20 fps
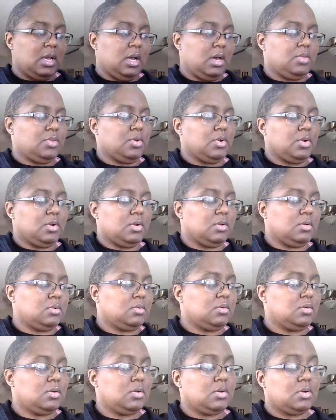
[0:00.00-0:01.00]
other
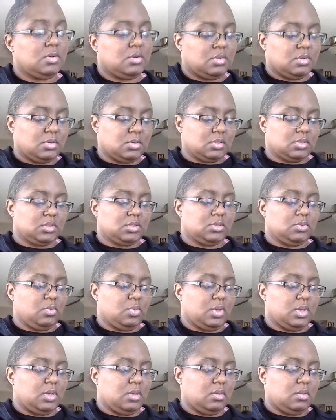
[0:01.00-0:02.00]
hooks
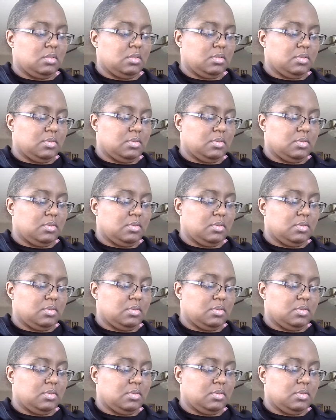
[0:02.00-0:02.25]
with.